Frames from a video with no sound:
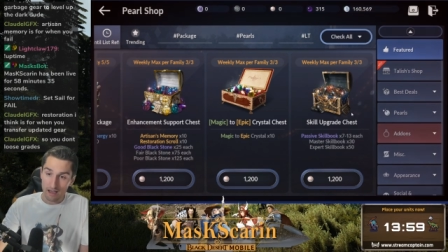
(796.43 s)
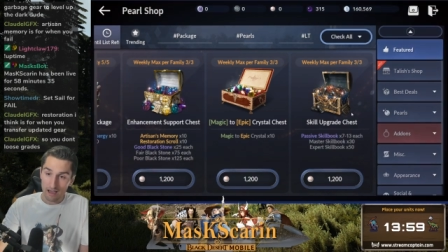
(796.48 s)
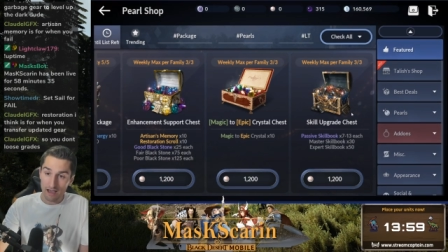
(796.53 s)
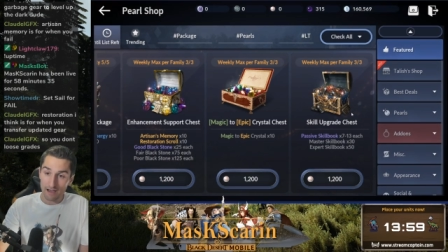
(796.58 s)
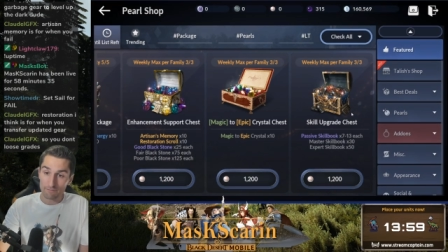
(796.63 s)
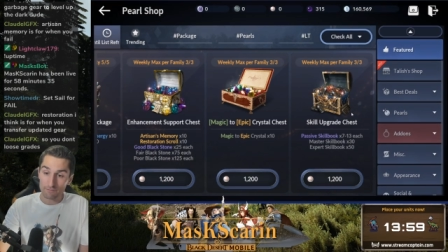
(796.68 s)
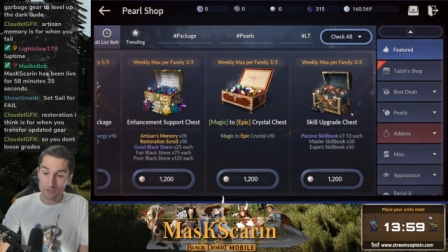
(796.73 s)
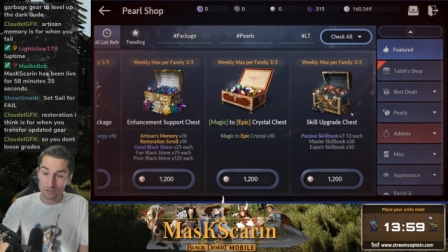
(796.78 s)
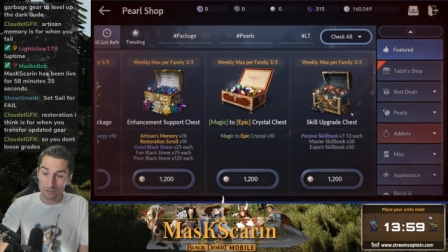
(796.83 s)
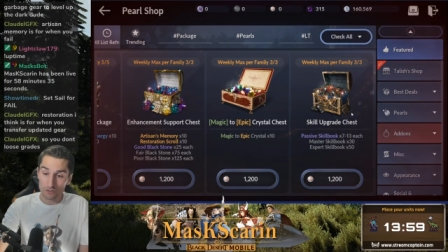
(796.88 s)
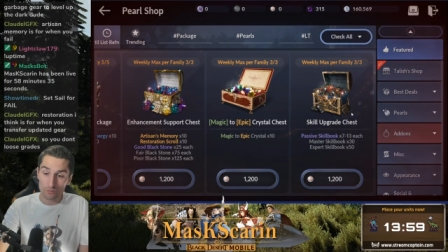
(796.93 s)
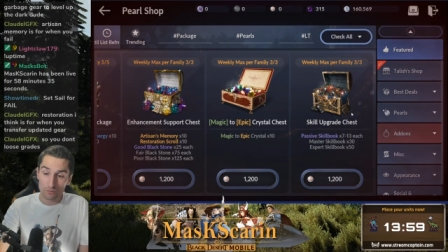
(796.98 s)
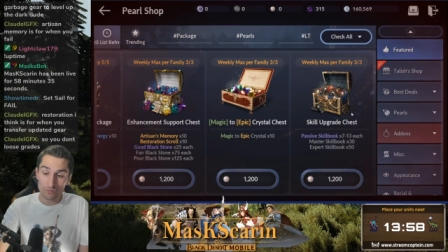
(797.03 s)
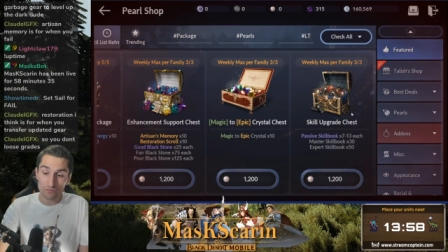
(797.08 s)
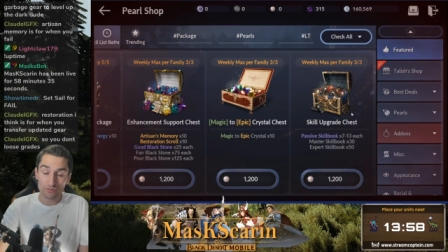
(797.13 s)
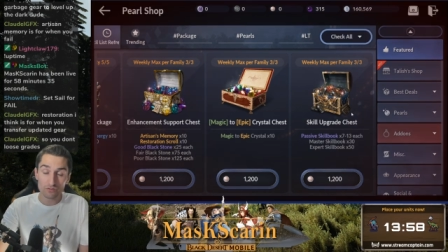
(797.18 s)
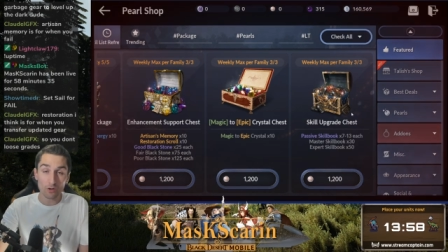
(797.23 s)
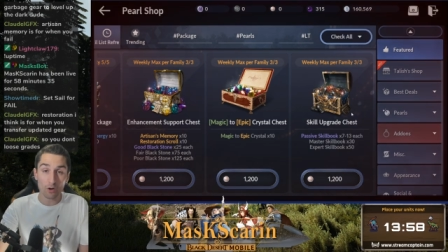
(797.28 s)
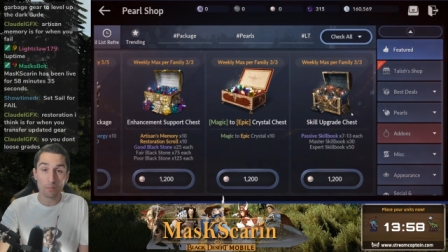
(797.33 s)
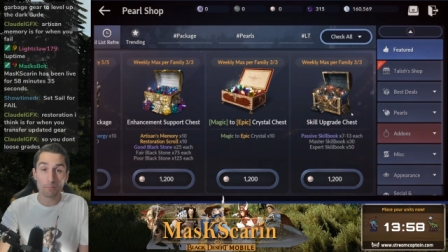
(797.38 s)
have
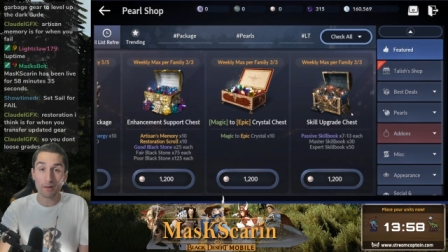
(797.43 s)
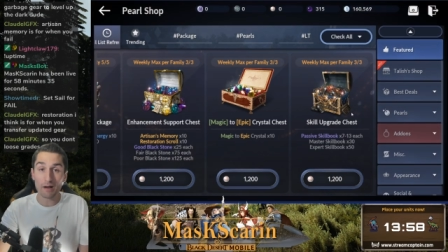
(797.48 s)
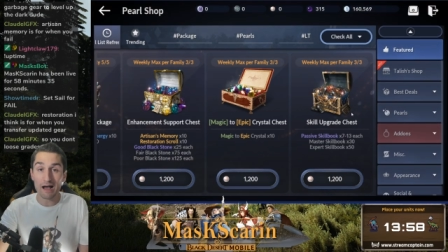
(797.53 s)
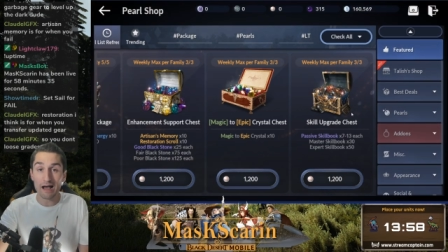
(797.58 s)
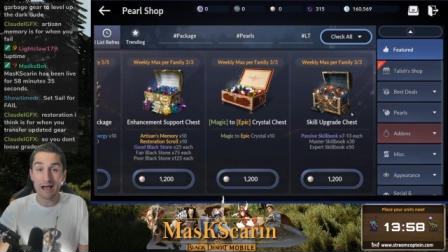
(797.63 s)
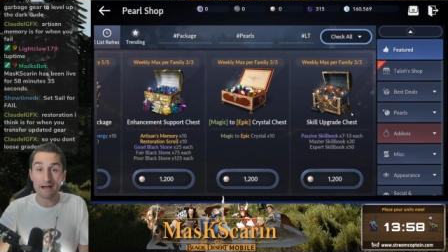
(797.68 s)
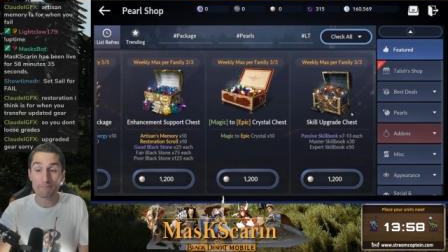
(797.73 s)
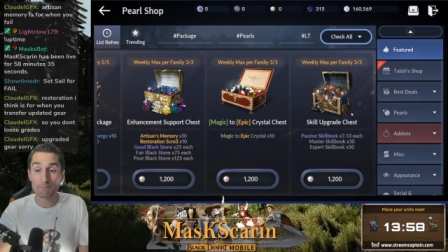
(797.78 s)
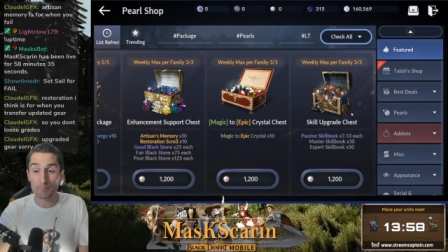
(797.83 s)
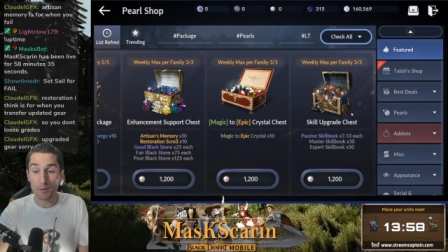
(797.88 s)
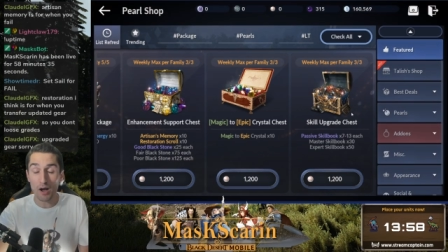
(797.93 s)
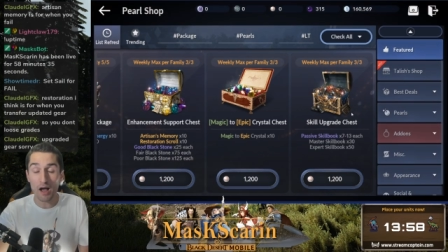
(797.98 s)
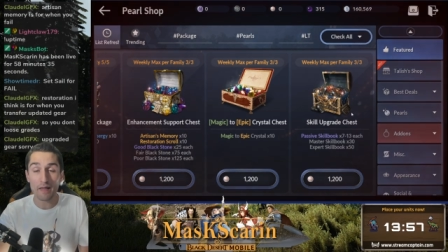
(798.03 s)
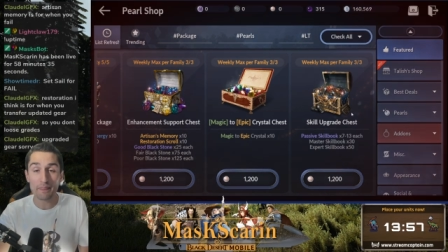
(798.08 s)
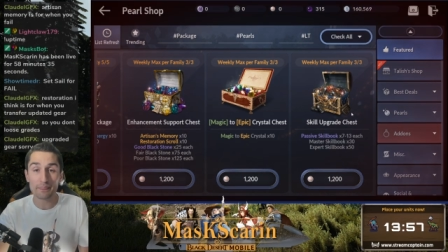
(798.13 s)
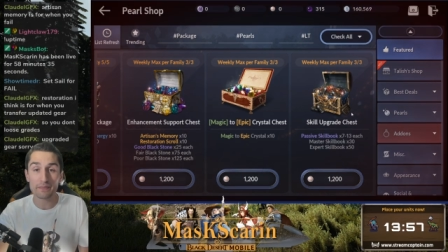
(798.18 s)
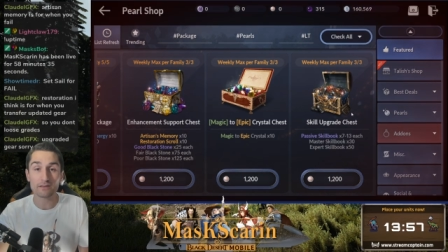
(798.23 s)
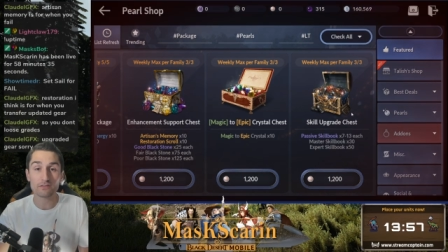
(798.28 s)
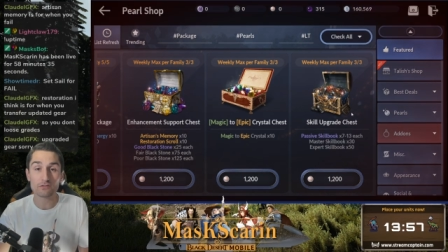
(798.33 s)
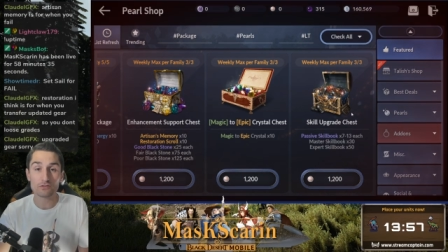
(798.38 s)
used or bought have
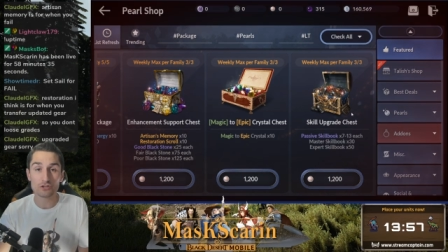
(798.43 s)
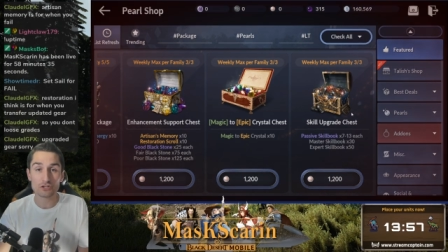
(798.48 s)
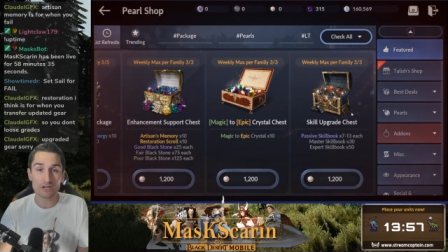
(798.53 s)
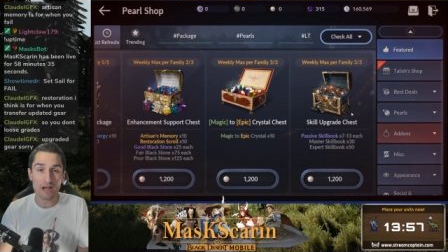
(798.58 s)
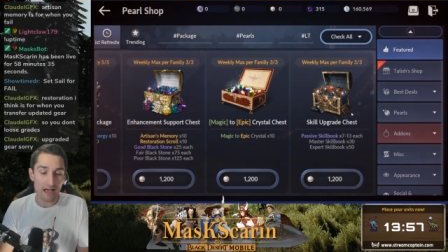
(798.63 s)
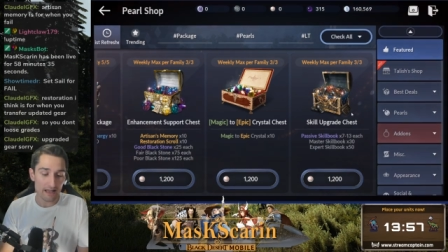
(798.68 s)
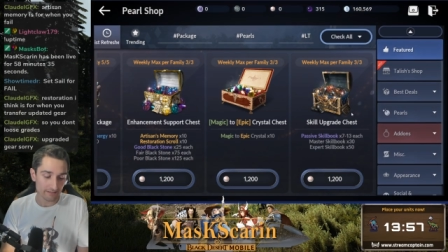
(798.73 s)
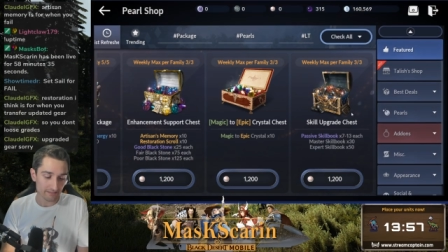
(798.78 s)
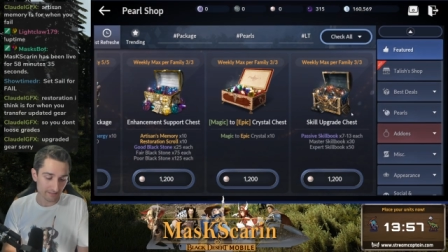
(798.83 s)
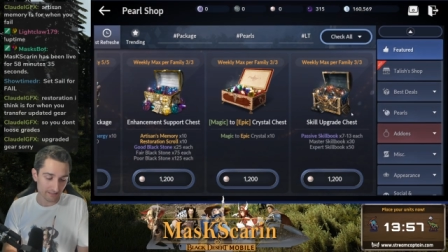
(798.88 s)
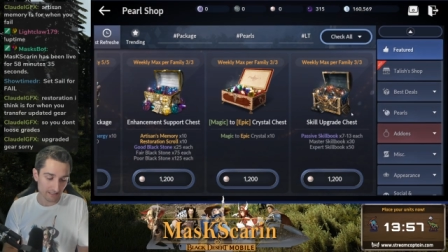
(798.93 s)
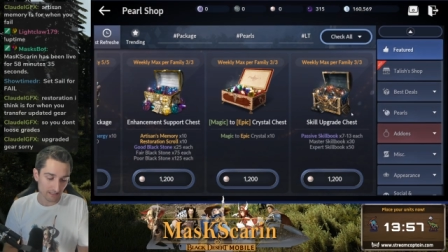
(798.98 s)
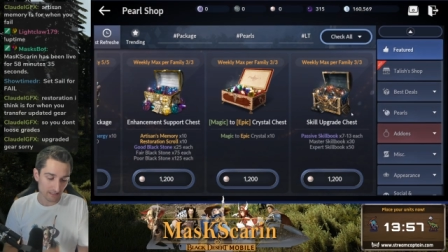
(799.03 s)
bought this chest,